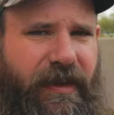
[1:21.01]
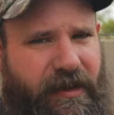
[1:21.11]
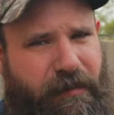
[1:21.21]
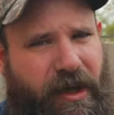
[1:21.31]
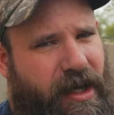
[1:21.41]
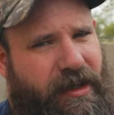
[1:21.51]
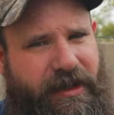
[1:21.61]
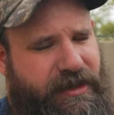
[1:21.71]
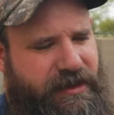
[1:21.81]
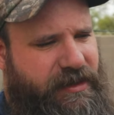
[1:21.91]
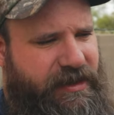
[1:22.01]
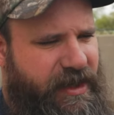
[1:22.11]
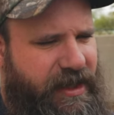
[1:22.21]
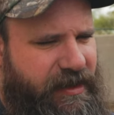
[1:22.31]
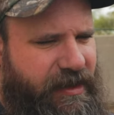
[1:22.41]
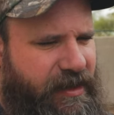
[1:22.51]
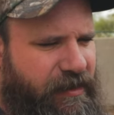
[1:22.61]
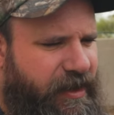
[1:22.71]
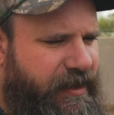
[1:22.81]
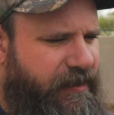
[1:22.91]
the broccoli just decided, you
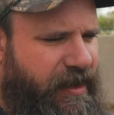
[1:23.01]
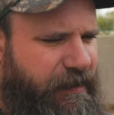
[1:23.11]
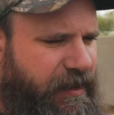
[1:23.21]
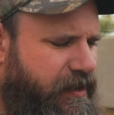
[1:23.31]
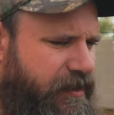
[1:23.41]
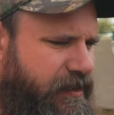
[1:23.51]
know what, it's time to